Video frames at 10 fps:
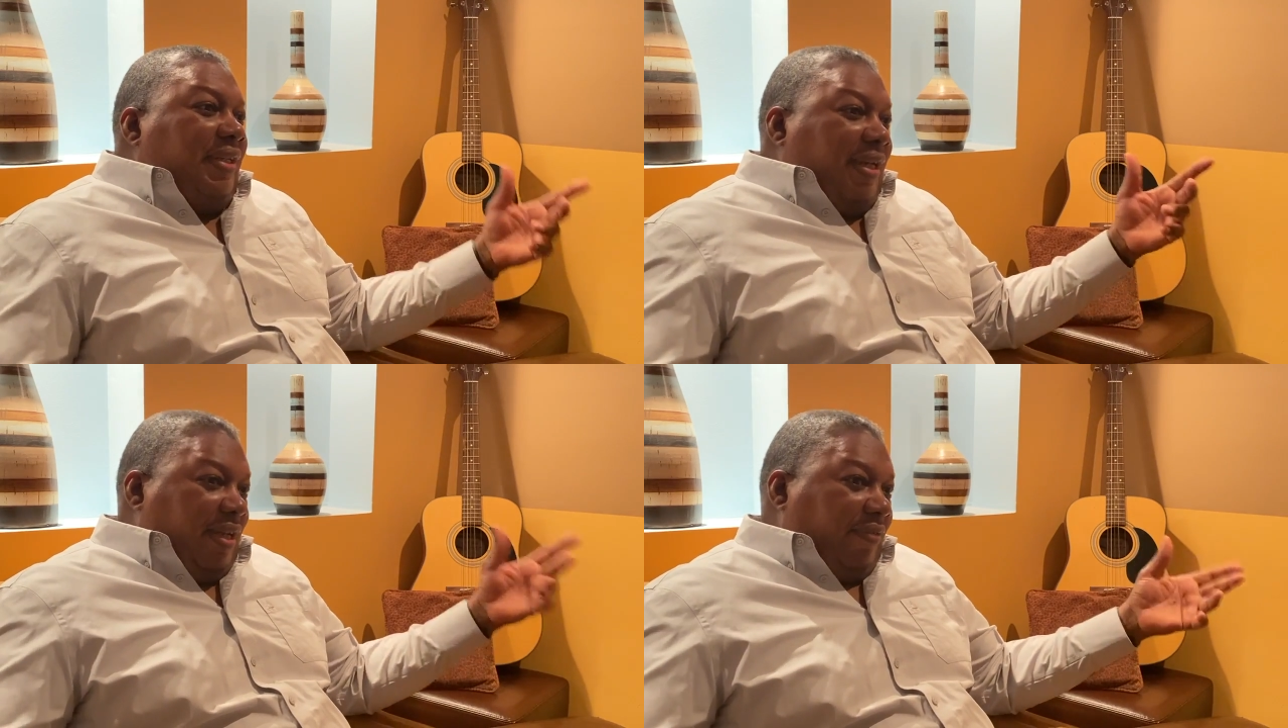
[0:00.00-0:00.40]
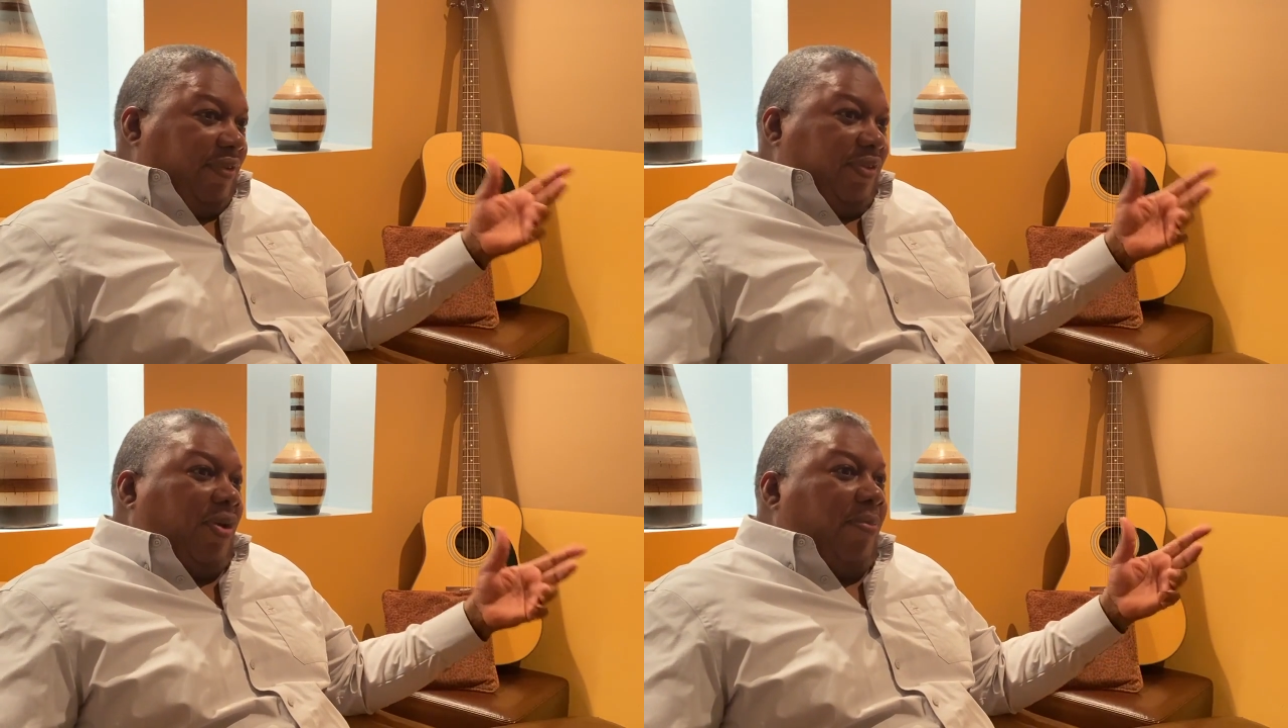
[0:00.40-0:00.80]
never
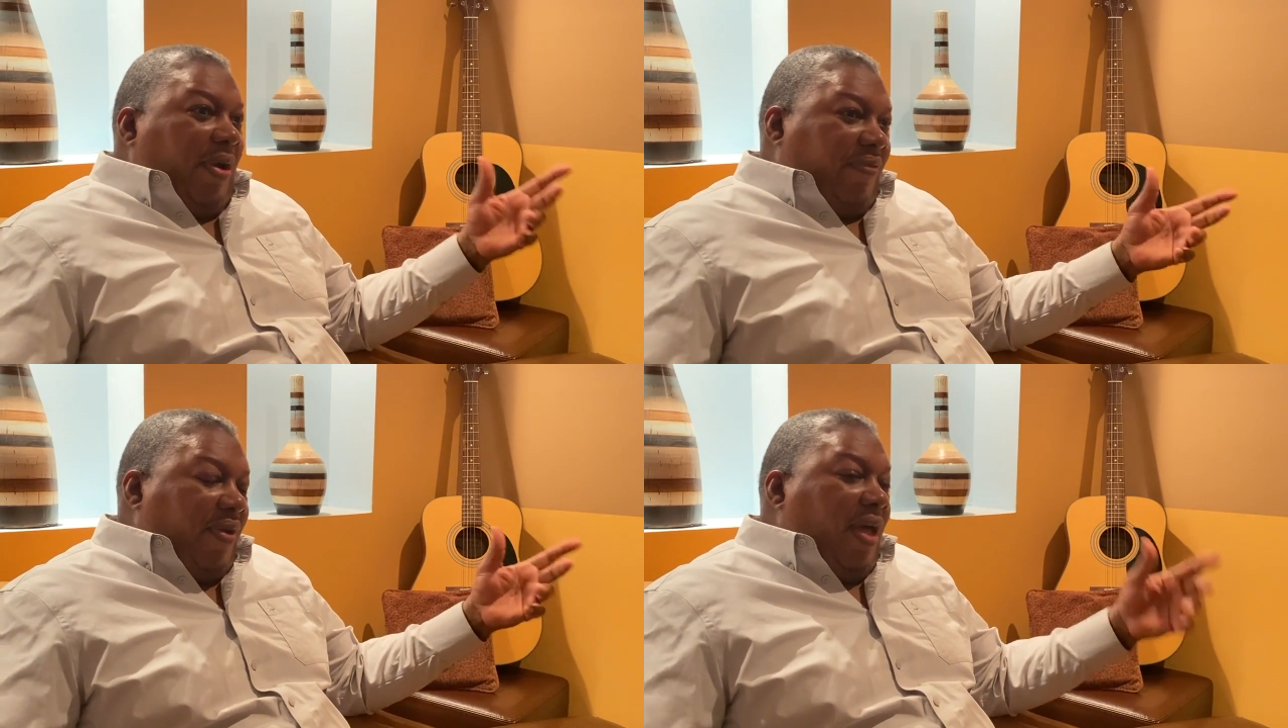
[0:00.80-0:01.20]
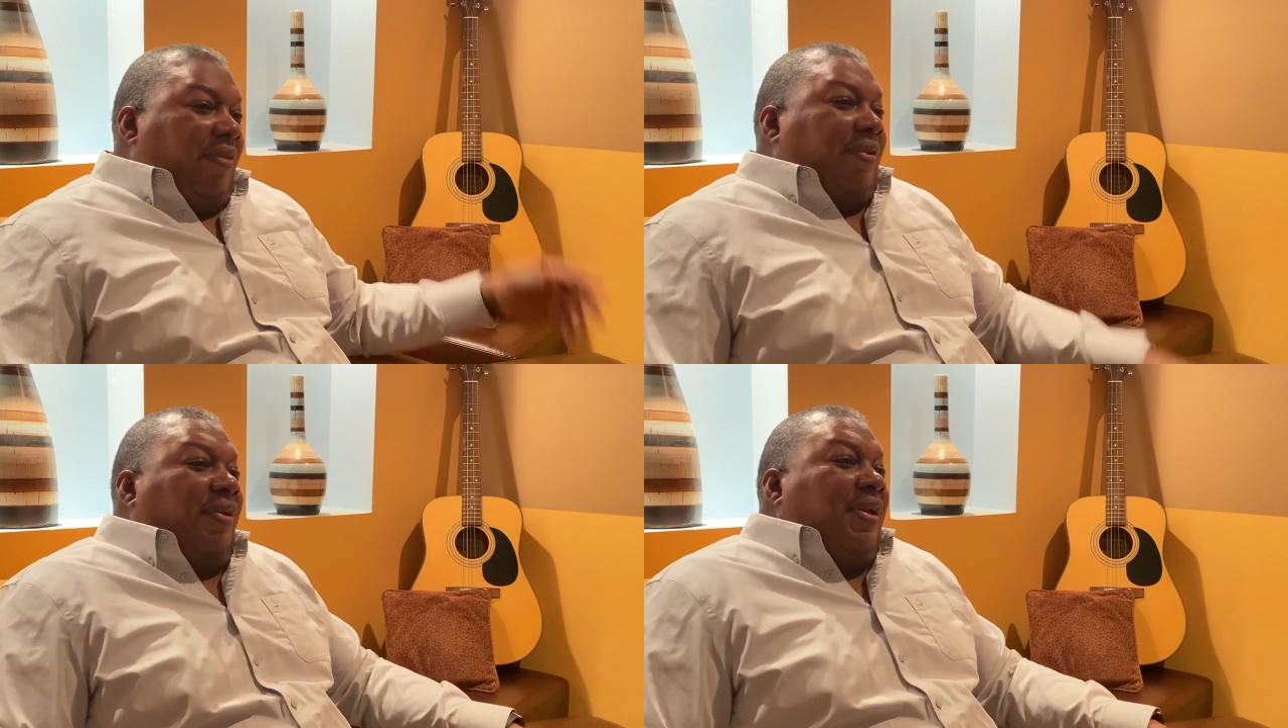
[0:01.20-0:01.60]
saw my
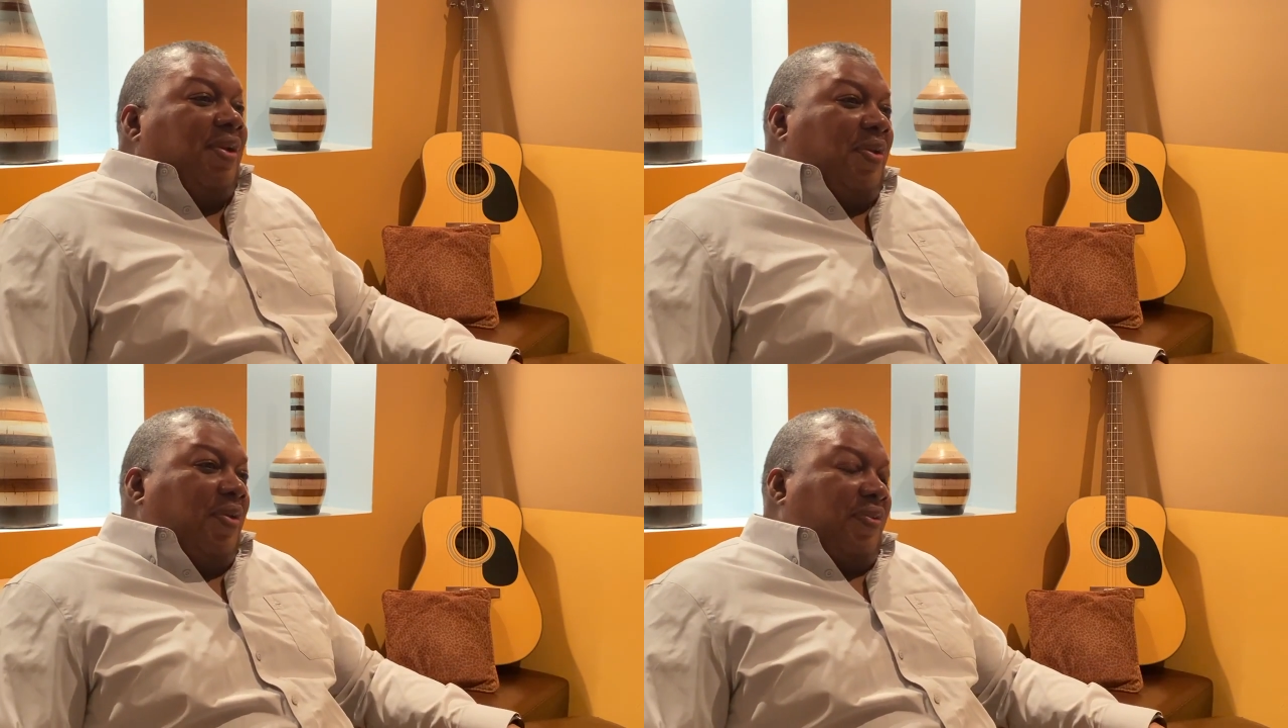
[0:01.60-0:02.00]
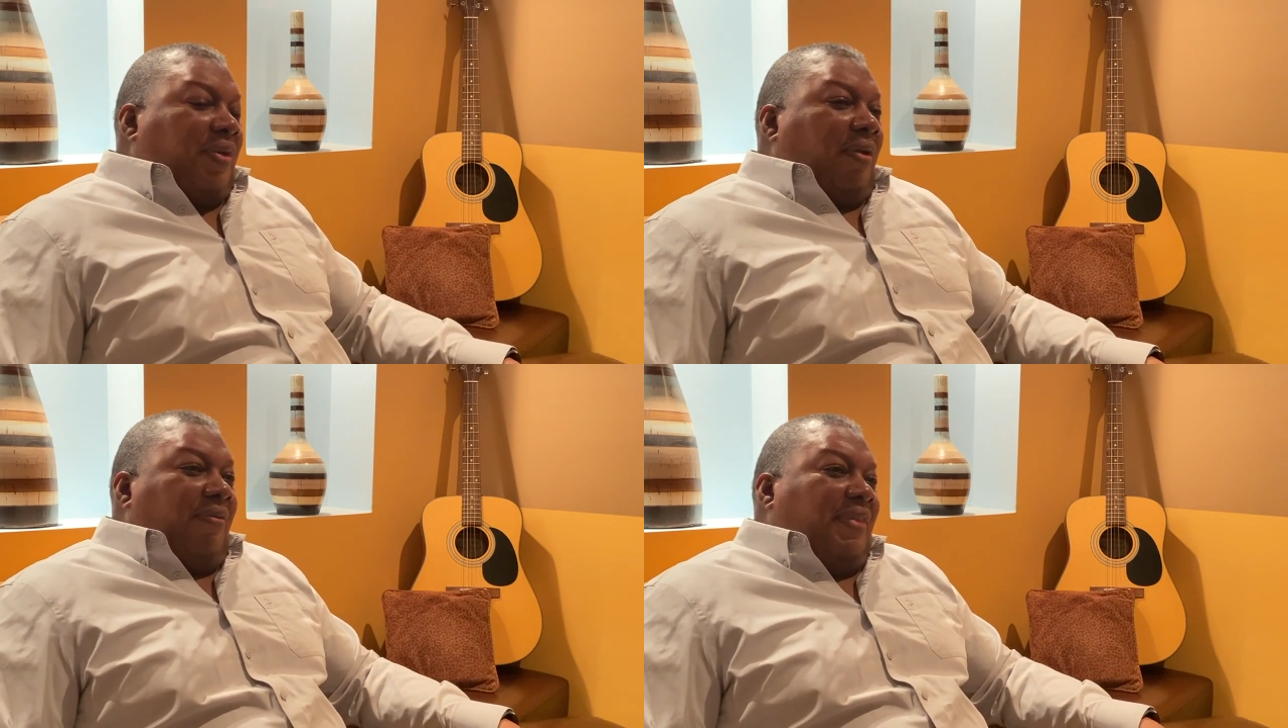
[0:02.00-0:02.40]
father.
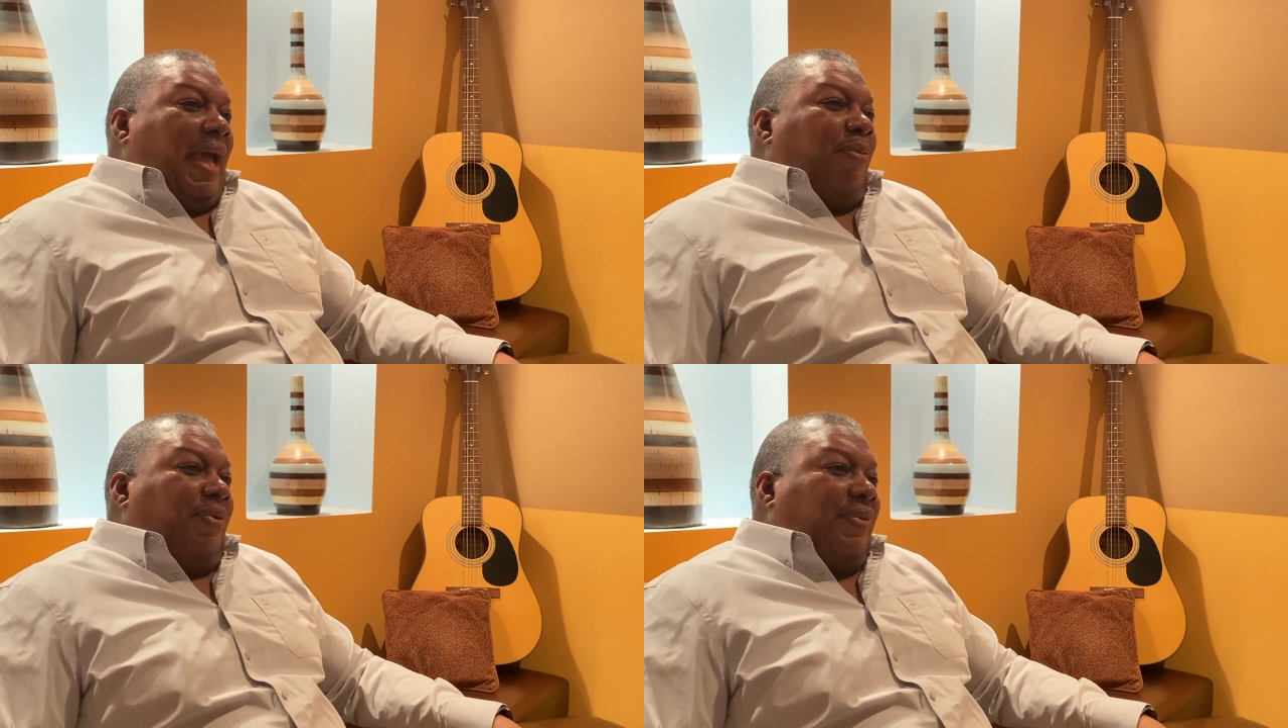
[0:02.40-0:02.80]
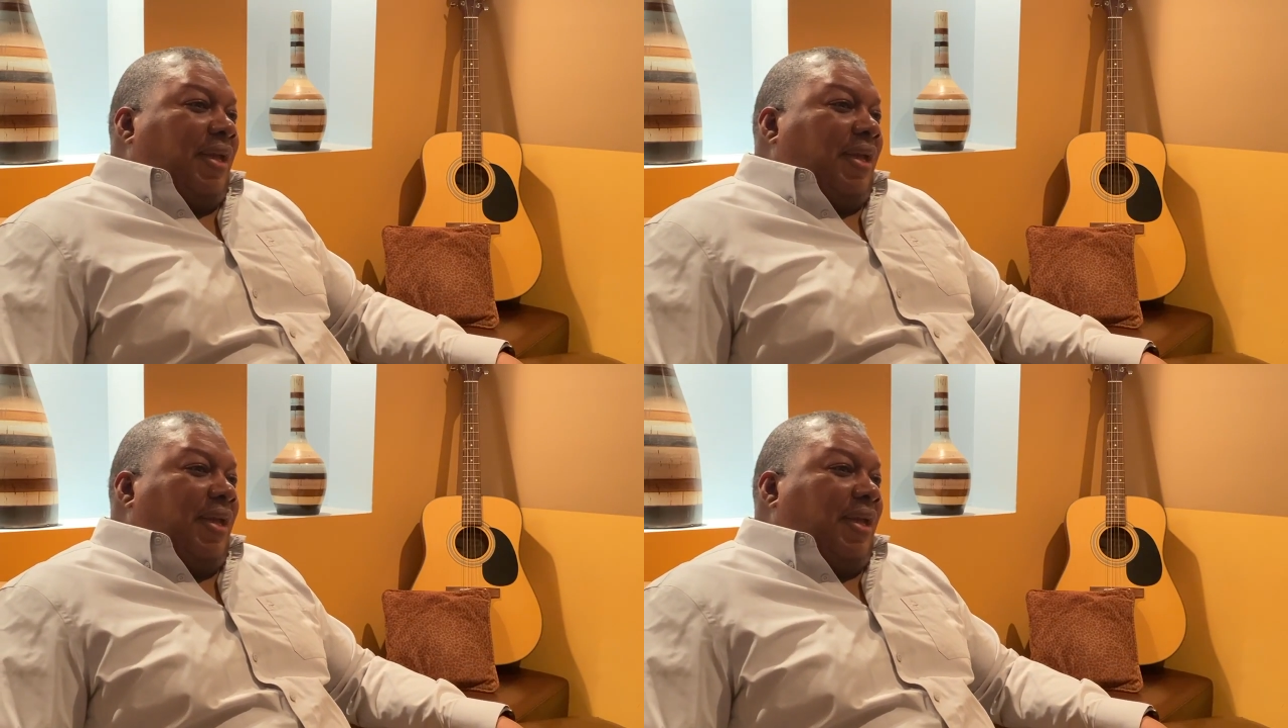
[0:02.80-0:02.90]
So that was,